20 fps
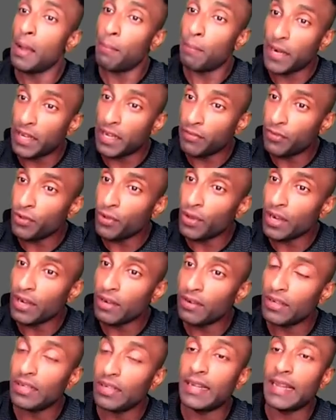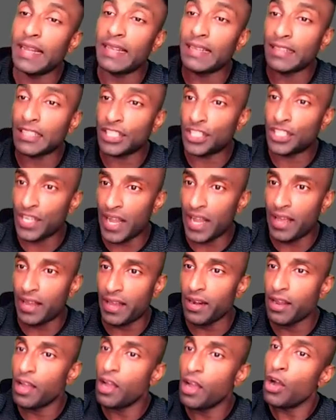but if you are taking the
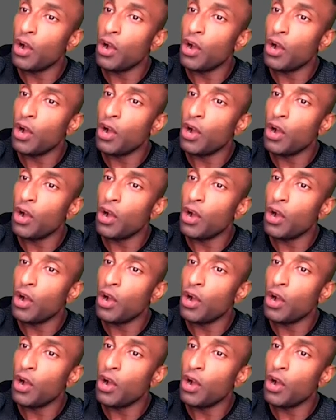share